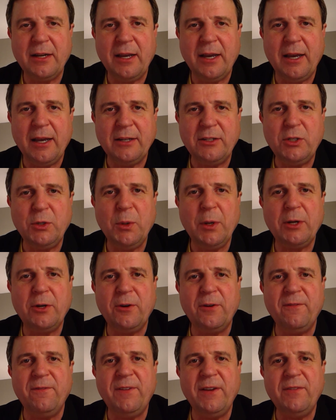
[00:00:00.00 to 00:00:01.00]

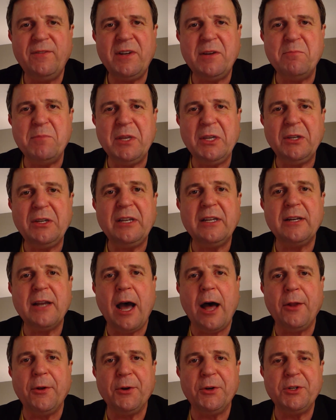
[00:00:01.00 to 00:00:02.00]
$250 million
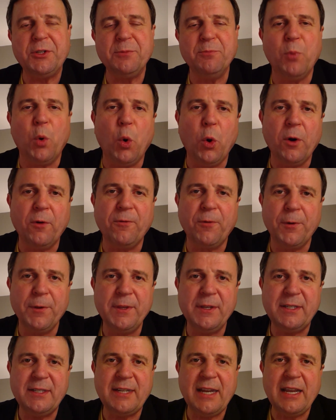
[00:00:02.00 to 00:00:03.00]
more for
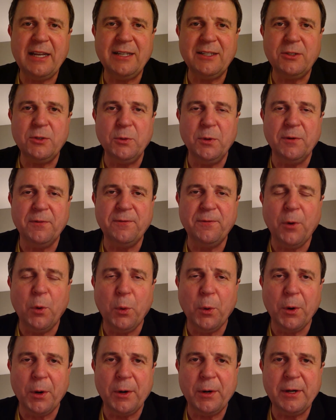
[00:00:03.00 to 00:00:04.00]
the state to
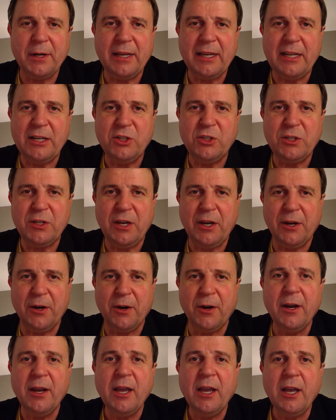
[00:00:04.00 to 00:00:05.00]
afford each
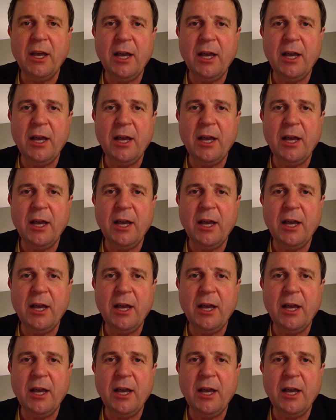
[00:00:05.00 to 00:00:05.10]
year